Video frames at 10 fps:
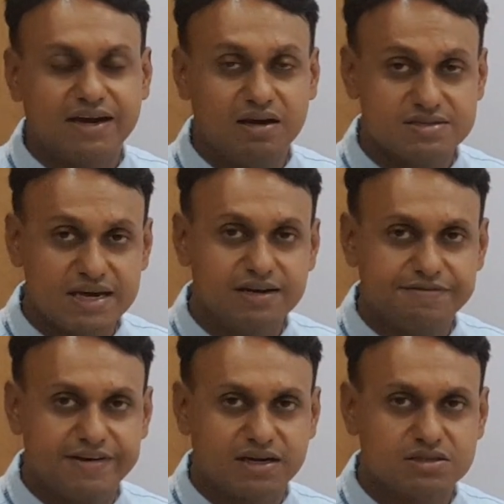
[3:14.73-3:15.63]
side
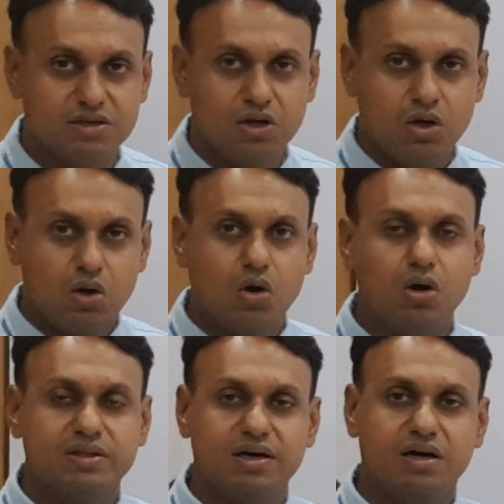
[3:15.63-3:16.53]
effects,
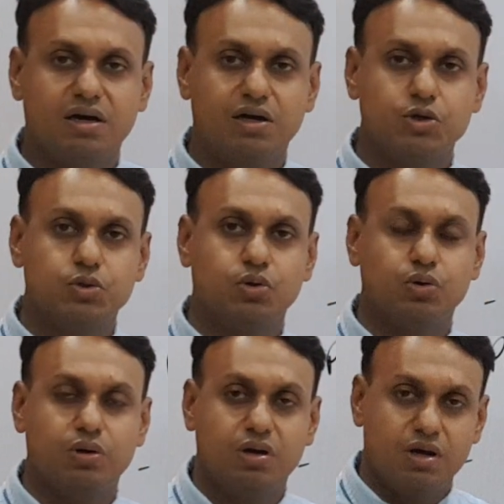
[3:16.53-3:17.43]
all the
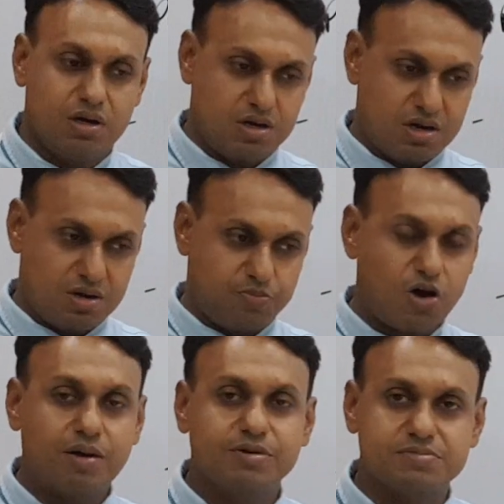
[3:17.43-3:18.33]

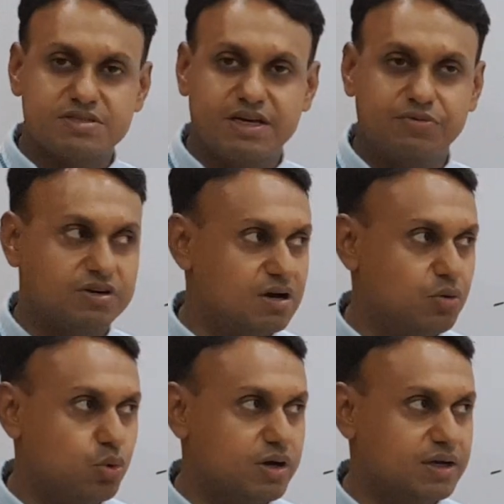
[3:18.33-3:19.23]
problems that
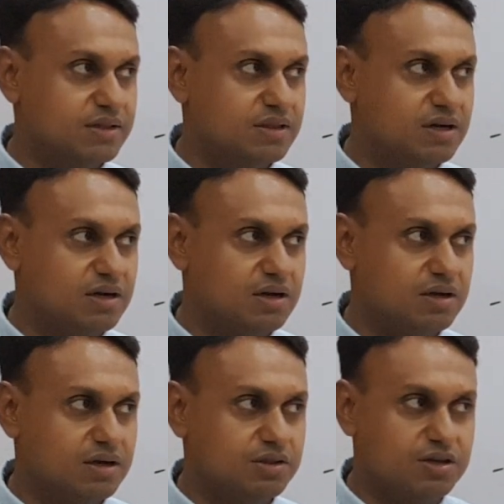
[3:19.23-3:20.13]
were in
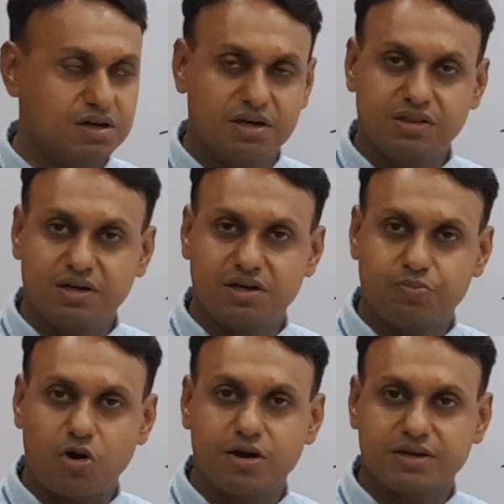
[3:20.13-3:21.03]
the
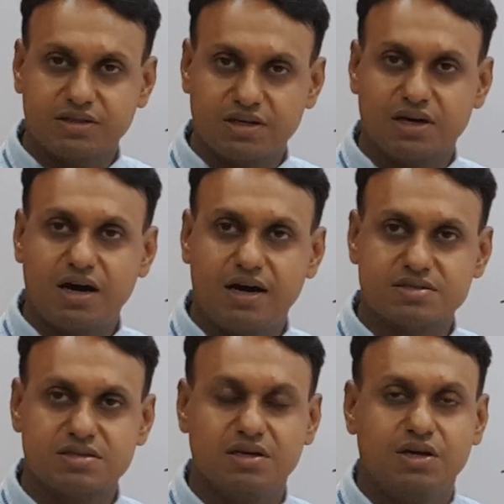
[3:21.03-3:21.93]
product, in the
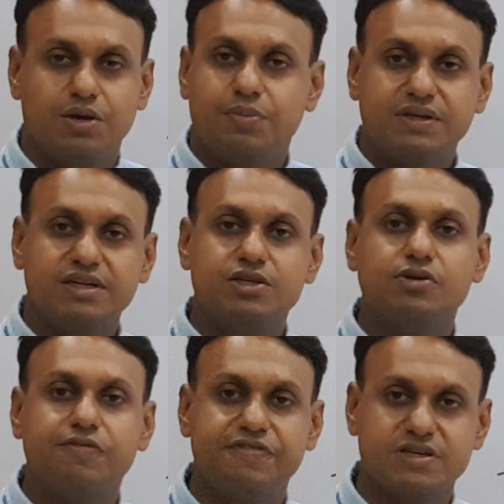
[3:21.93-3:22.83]
cars, but they did
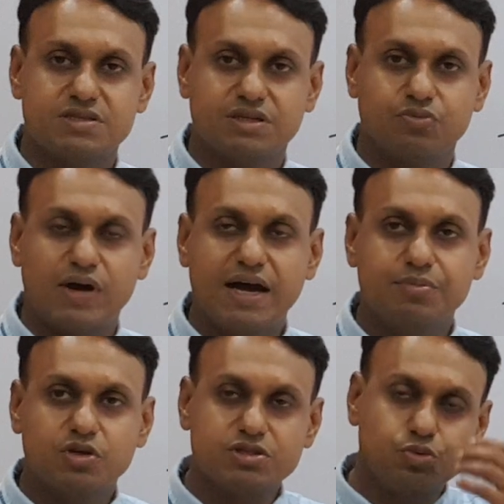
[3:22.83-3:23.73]
not fix it. Why?
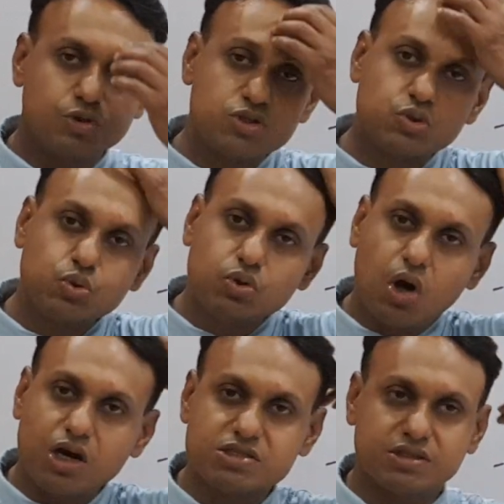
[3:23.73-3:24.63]
Because it was too
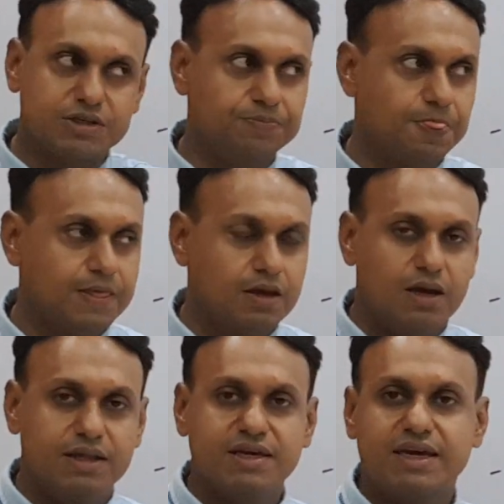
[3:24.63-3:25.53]
costly,
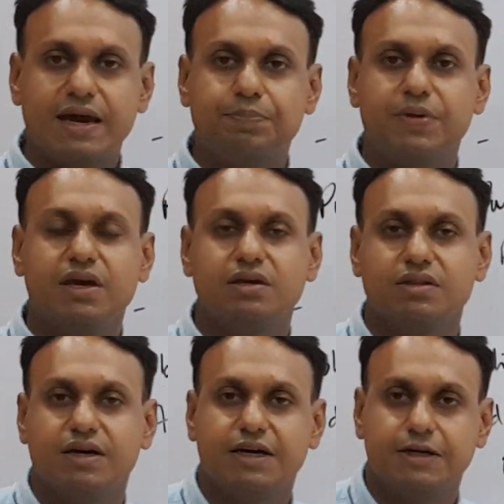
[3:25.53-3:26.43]
and they kept paying
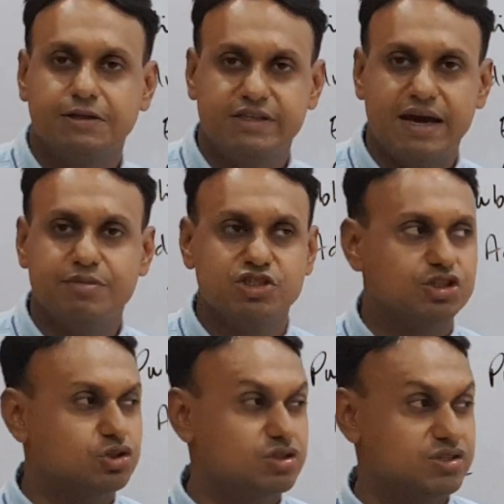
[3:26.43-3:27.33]
the
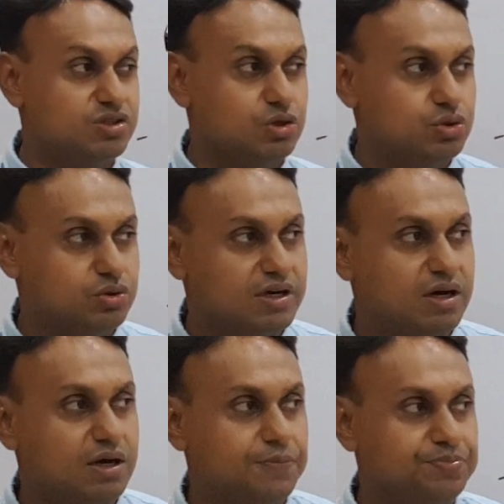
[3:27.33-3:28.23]
damages to
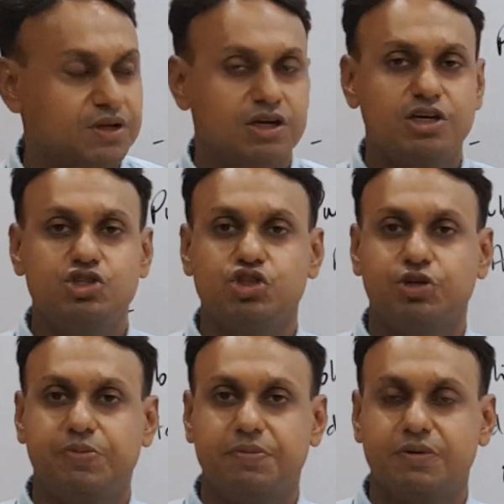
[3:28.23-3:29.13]
the injured
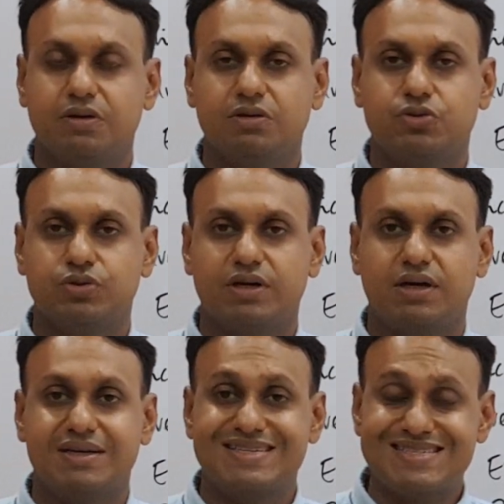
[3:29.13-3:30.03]
people, to
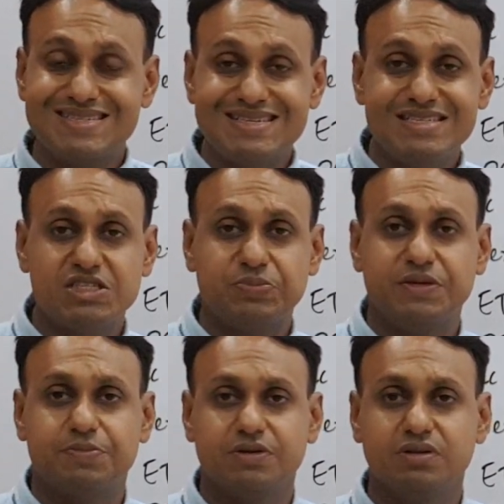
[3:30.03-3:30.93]
the deceased
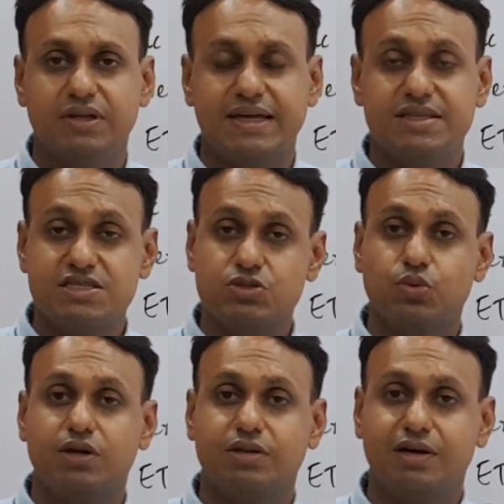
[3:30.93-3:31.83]
people, and this is
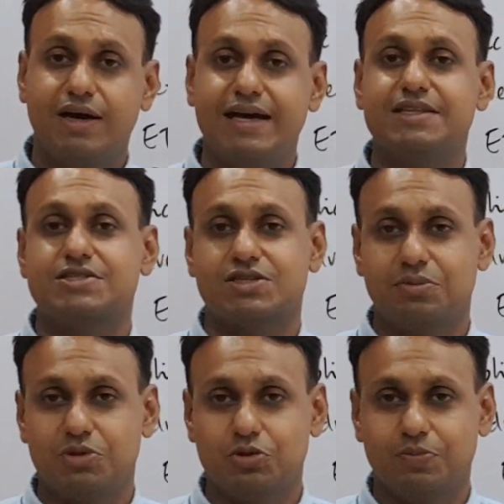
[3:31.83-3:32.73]
where the ethics come
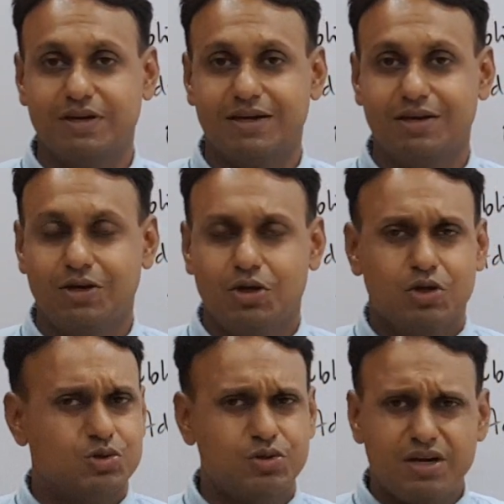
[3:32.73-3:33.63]
into play.
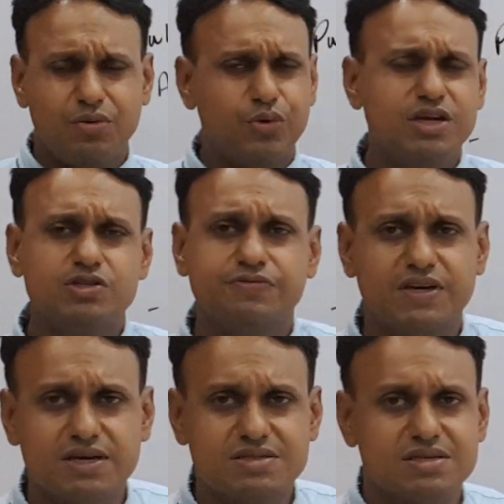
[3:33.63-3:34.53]
So there are a range of
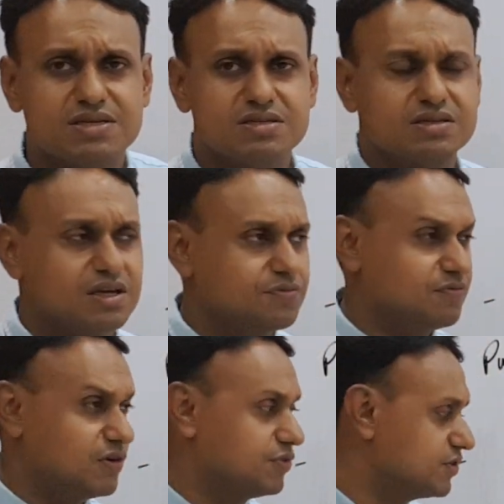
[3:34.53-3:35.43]
cases in
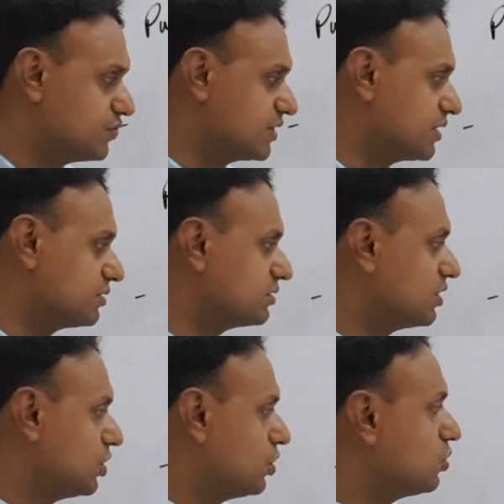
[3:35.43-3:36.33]
which we can
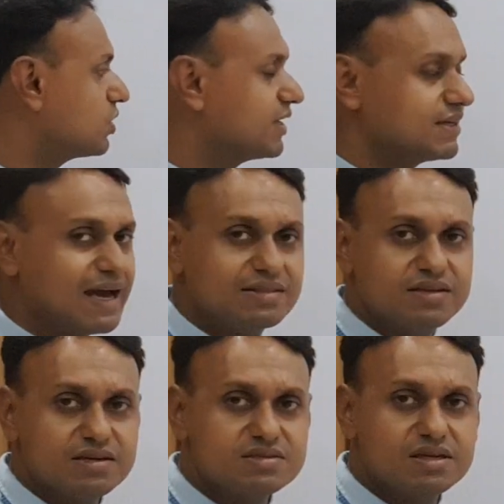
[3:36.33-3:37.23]
look at
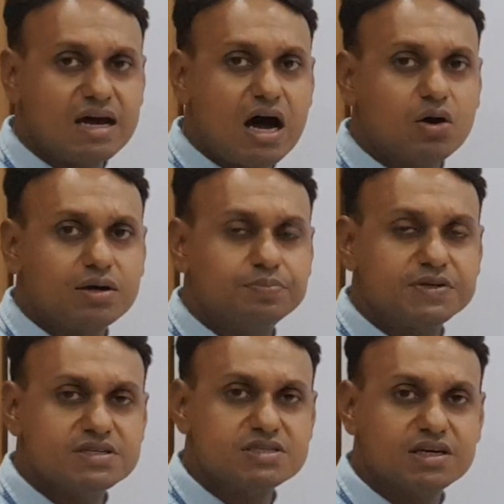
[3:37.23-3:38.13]
ethics, that how
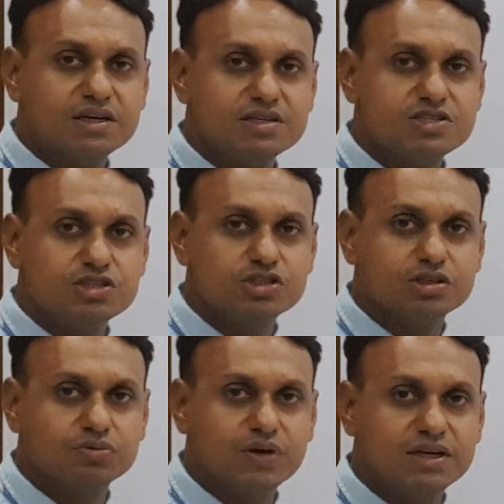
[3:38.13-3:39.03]
companies take a
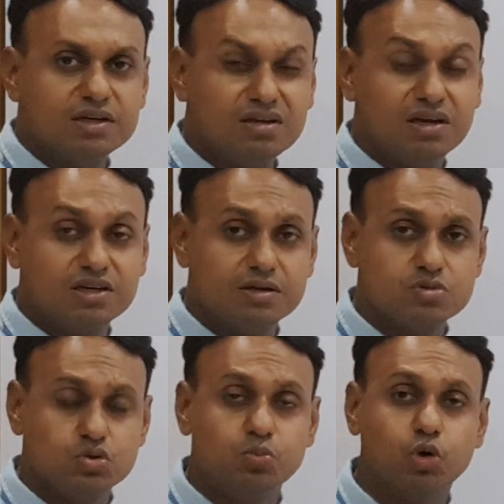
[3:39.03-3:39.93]
decision when it
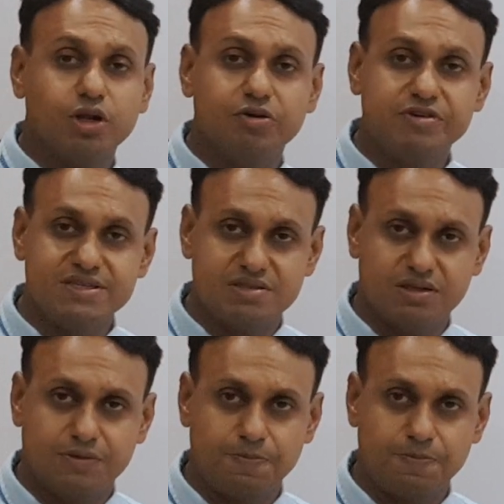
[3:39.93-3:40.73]
comes to moral reasoning.